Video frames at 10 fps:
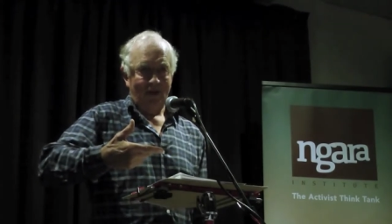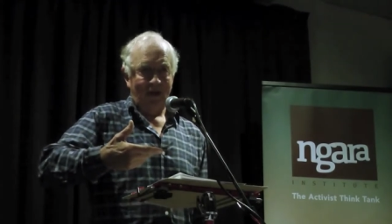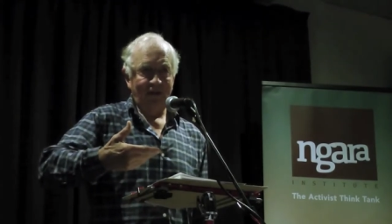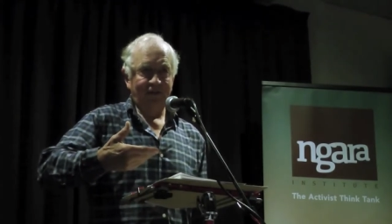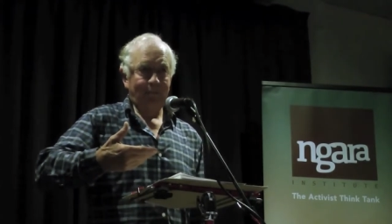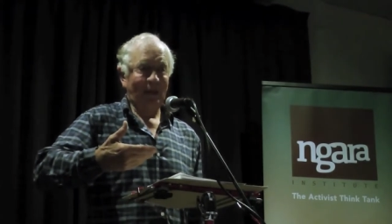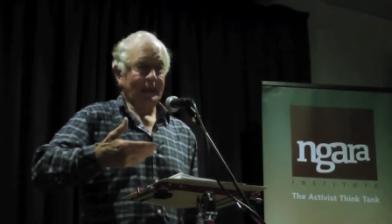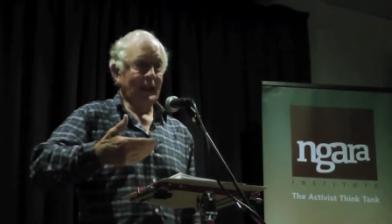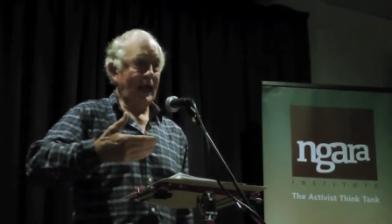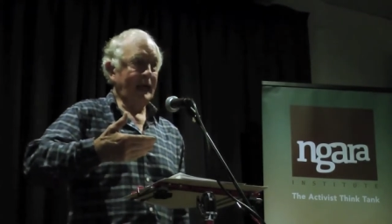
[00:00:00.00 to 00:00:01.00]
It's a
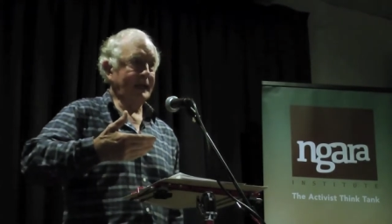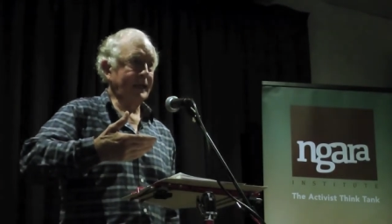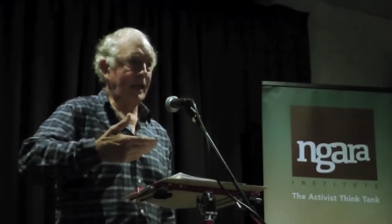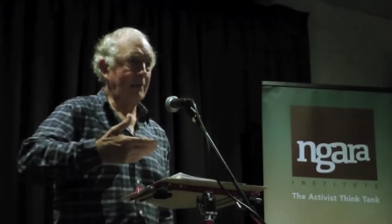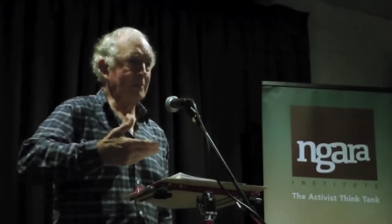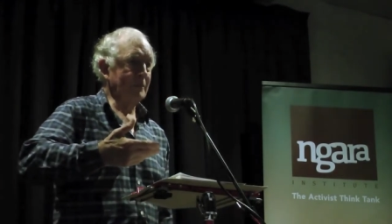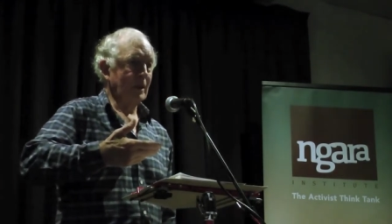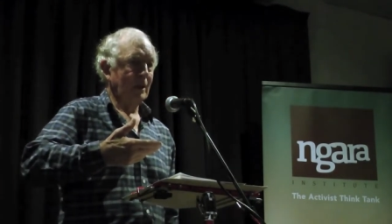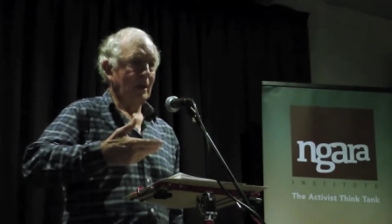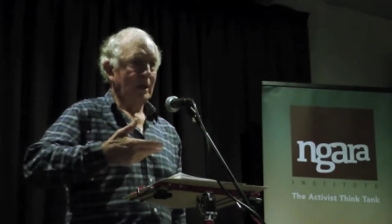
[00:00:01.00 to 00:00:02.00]
bit like, um,
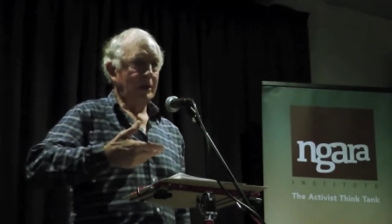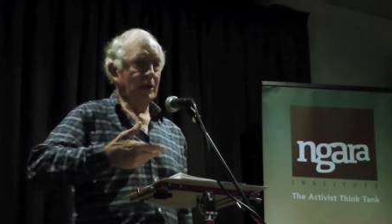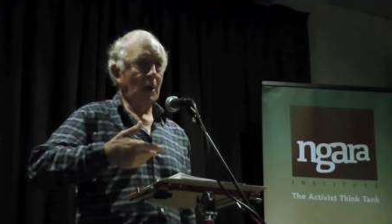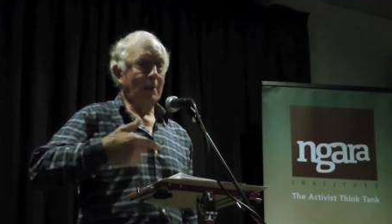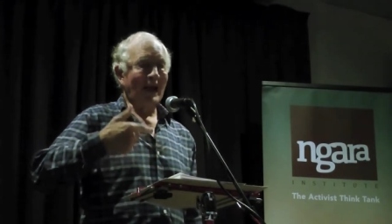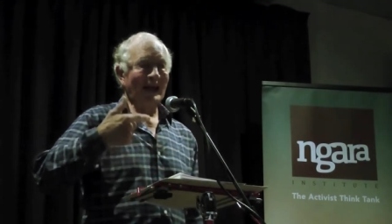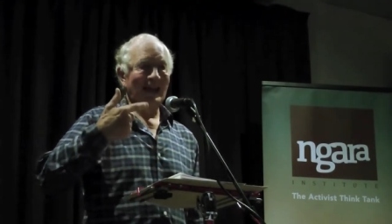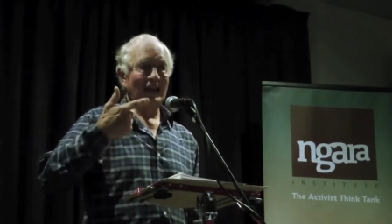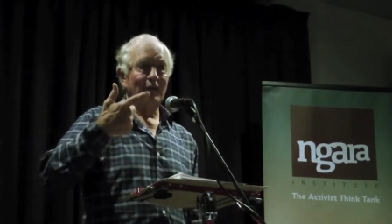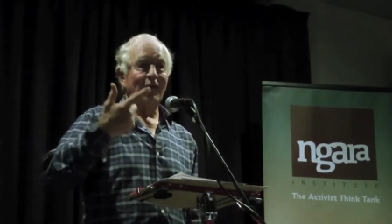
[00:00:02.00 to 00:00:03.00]
you know,
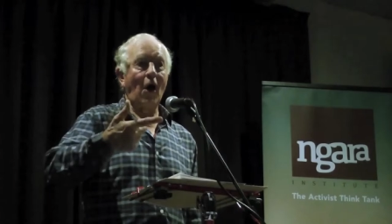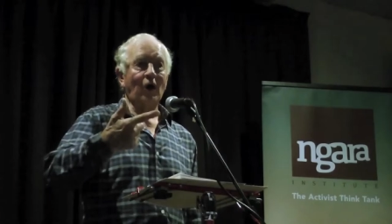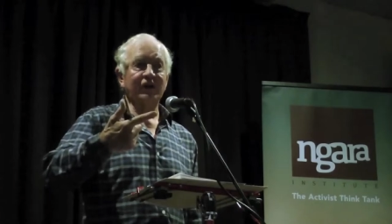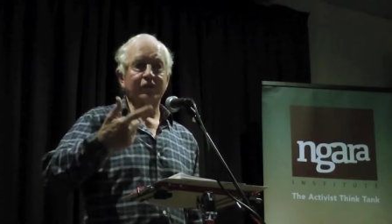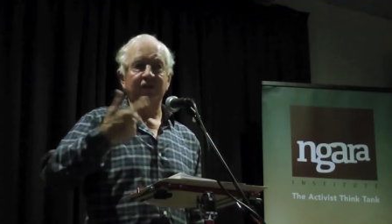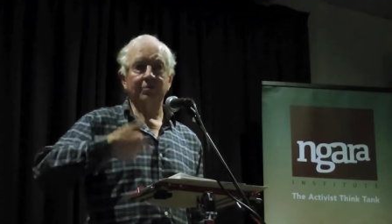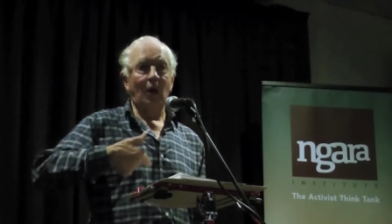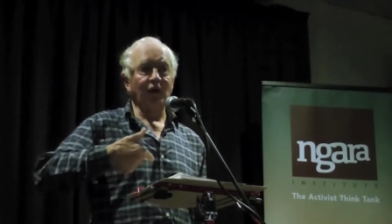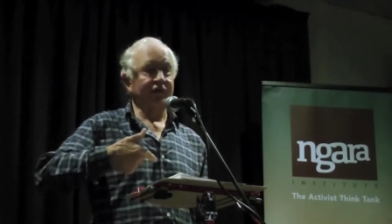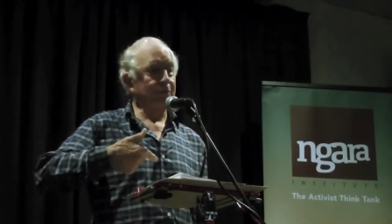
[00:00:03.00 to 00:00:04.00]
making a fox
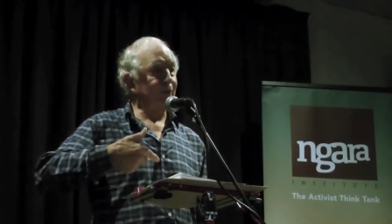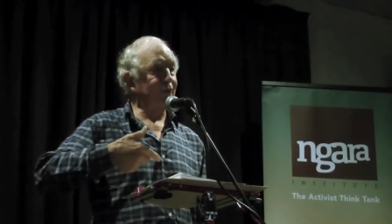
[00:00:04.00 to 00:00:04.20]
responsible